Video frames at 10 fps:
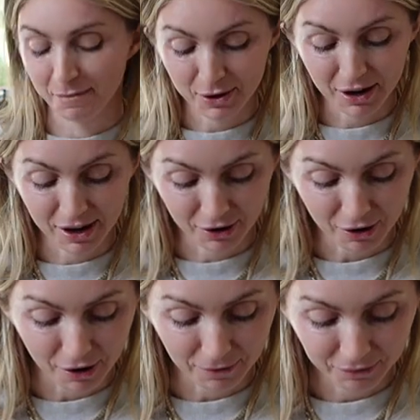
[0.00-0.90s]
They're getting a
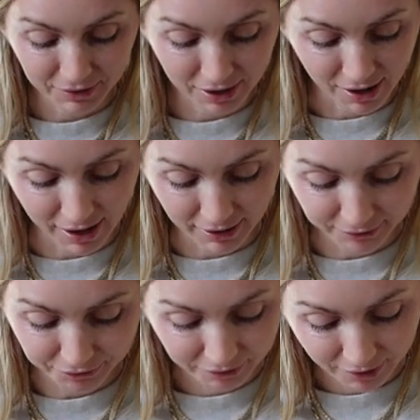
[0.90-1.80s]
call. All right,
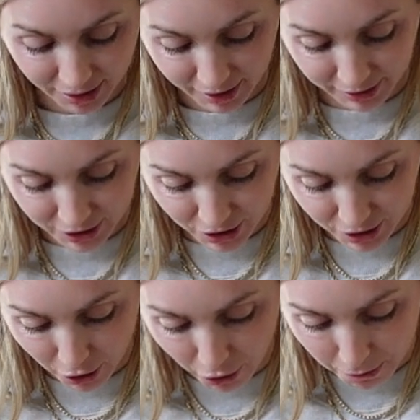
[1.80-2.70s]
let's just
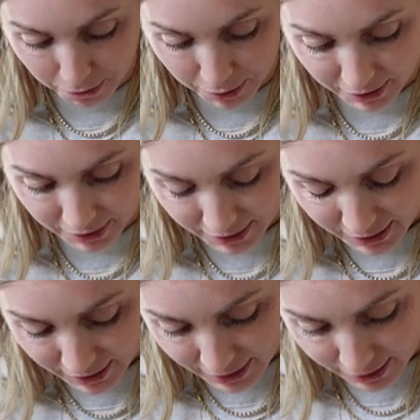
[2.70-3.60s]
hope.
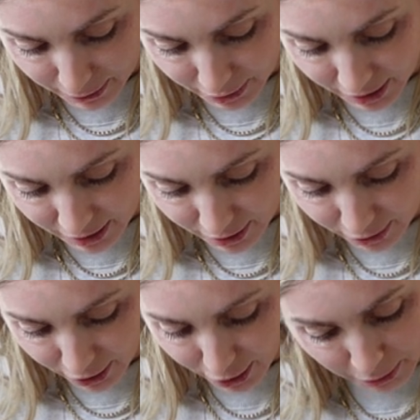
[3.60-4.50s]
Please
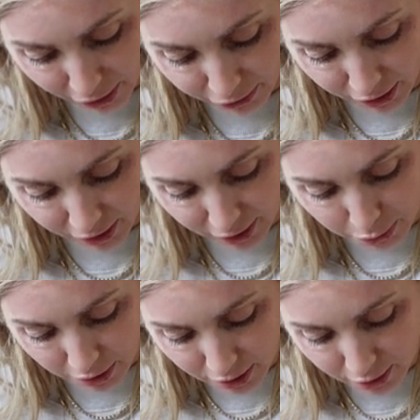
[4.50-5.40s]
don't hurt my feelings.
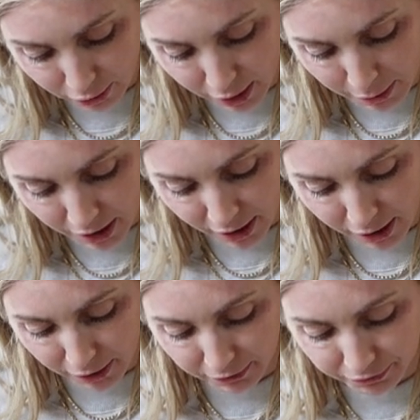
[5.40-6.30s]
Please don't let me
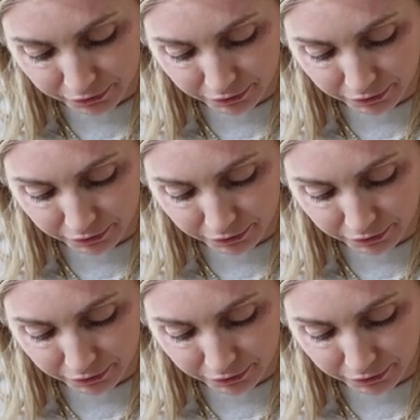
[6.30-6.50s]
down.